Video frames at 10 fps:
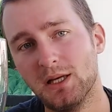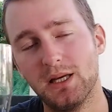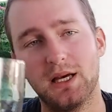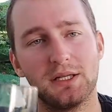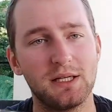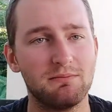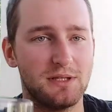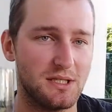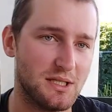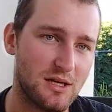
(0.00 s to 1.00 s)
And
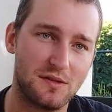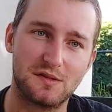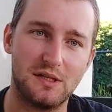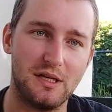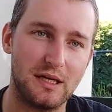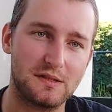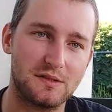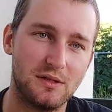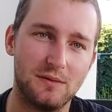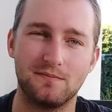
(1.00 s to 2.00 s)
yeah, I'll see you next
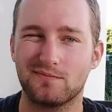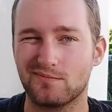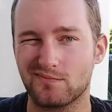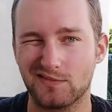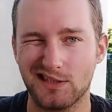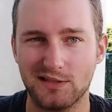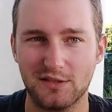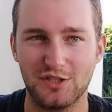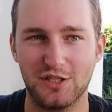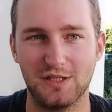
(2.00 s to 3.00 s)
time.
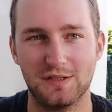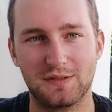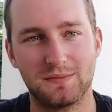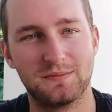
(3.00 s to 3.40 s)
Cheers.